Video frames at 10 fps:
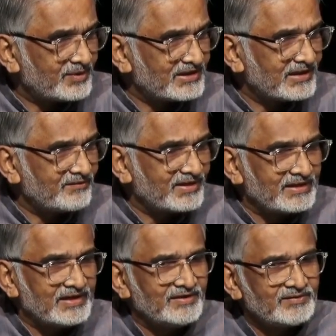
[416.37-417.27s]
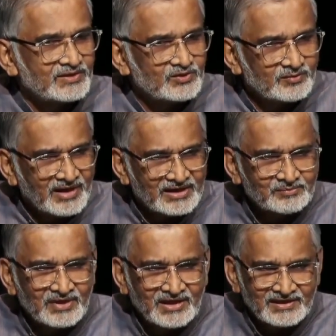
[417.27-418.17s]
but they were delivered to the
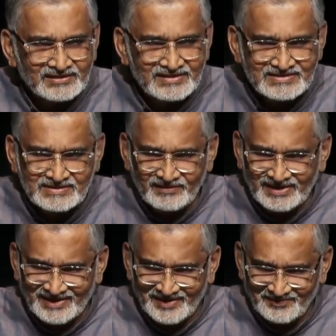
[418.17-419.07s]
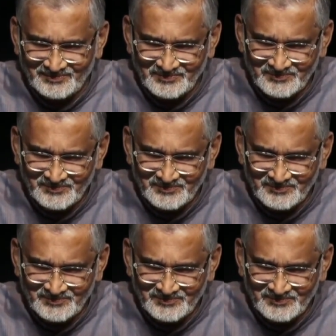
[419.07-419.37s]
Mahatma Gandhi in Sevagram.